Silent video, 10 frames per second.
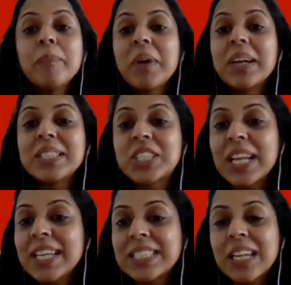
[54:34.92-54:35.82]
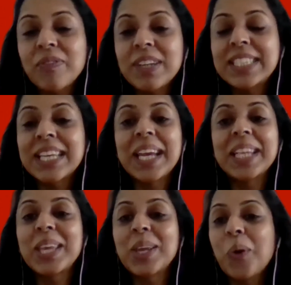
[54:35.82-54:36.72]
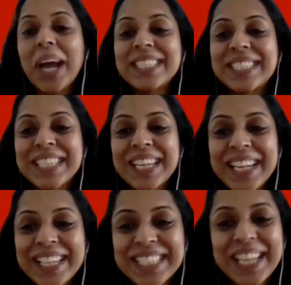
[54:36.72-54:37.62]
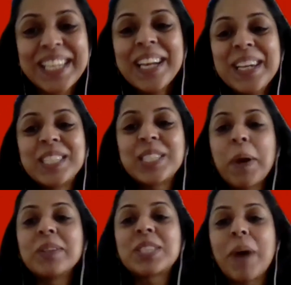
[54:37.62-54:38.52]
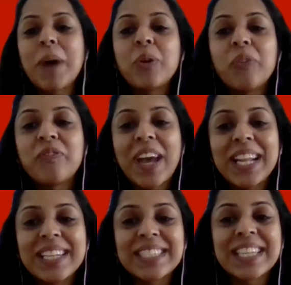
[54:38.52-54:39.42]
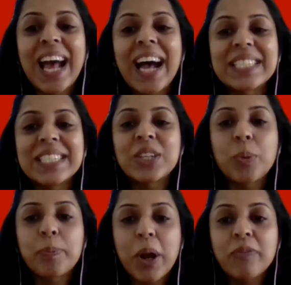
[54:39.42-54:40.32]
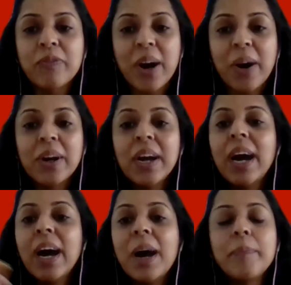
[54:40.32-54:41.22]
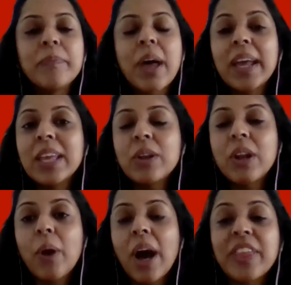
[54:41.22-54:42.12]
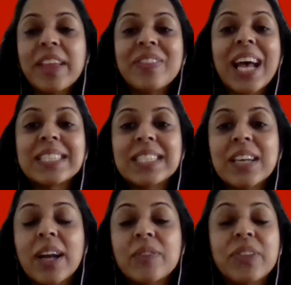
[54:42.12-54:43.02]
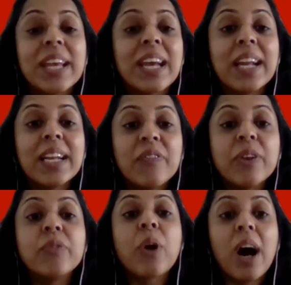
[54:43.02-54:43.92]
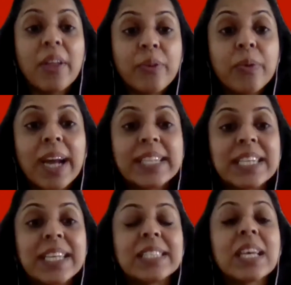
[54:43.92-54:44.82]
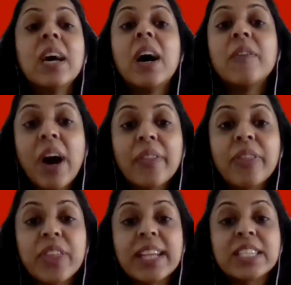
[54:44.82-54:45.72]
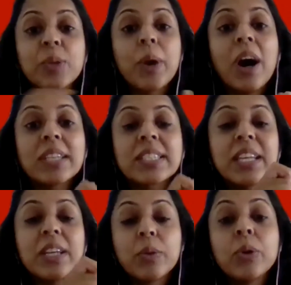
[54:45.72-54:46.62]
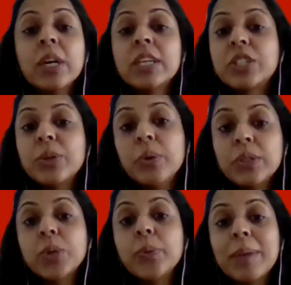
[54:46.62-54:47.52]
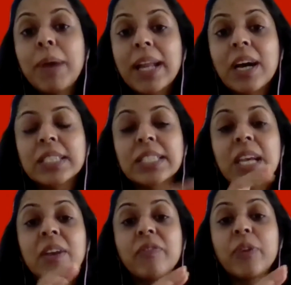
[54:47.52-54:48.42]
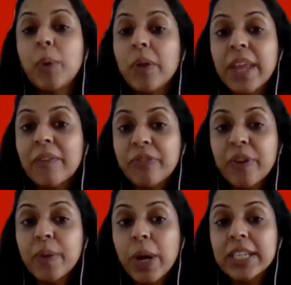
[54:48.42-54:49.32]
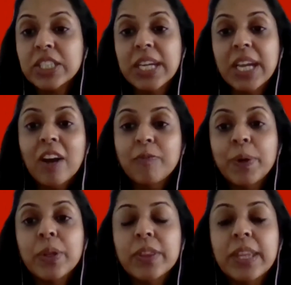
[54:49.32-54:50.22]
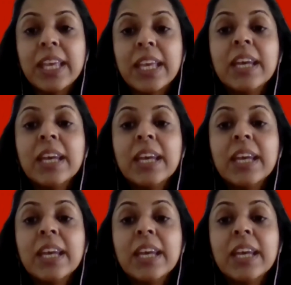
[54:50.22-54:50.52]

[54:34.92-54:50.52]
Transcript: Jill, it's lovely to hear that you're headed to LinkedIn to post about your failures and add it to your profile. You know, I think that's the kind of thing. And if you've got other ideas of other things, so we're asking you, do email us if you want that free worksheet. I put the